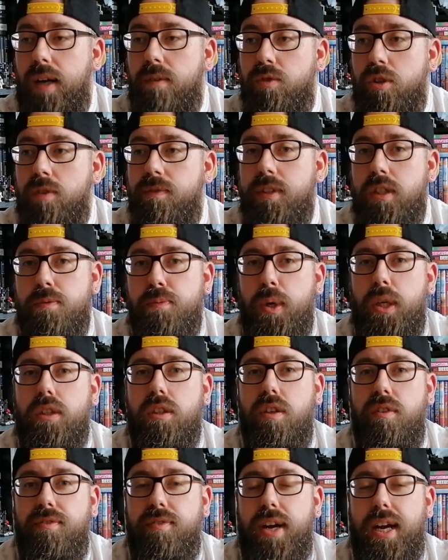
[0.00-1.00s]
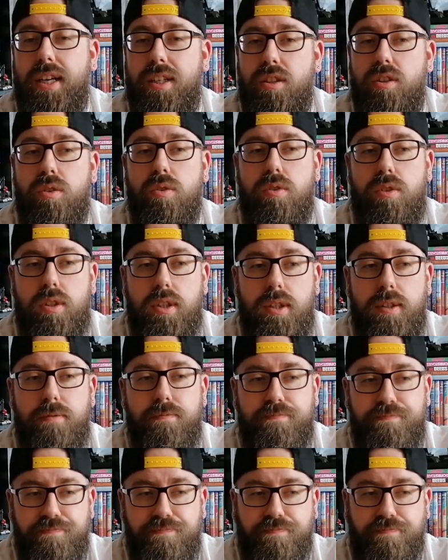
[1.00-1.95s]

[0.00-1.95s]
Some of the special effects sort of